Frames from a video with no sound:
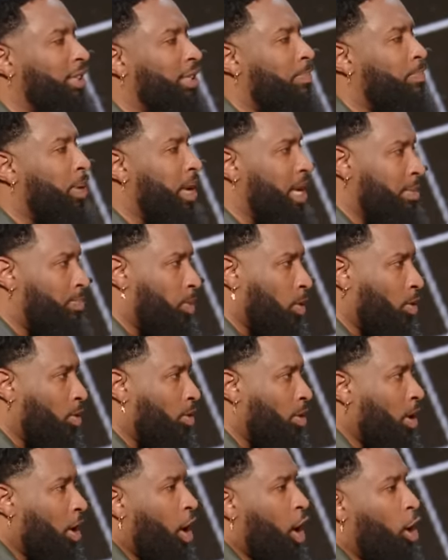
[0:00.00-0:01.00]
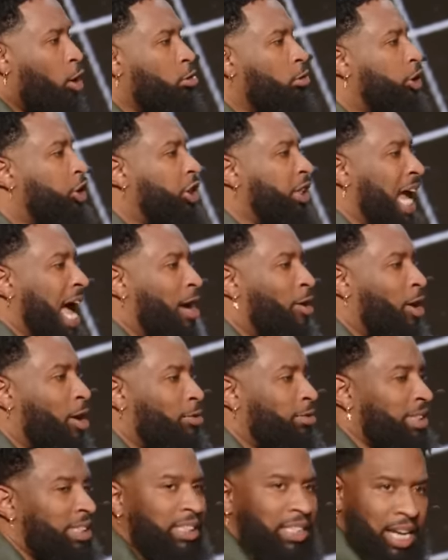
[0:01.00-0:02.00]
the people who shout
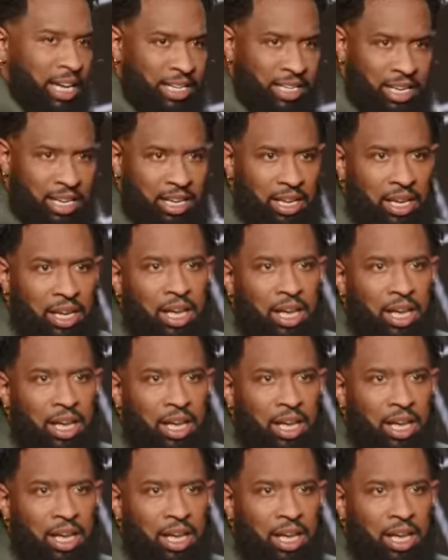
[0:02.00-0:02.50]
on Sunday,